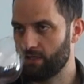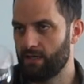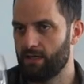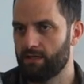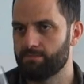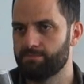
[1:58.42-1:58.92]

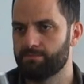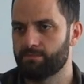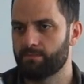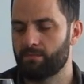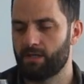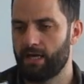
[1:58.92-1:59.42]
um,
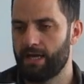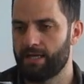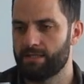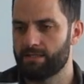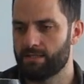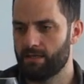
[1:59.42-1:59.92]

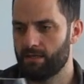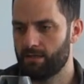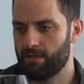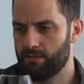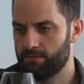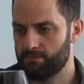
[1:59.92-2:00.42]
and
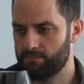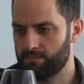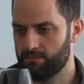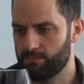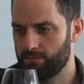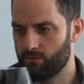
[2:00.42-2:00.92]
uh,
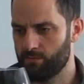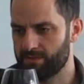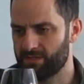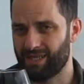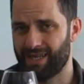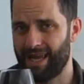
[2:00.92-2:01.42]

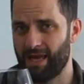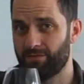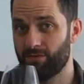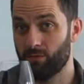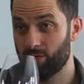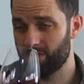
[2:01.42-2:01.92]
almost like a
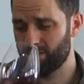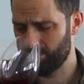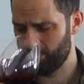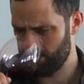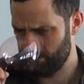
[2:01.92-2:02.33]
camphor wood.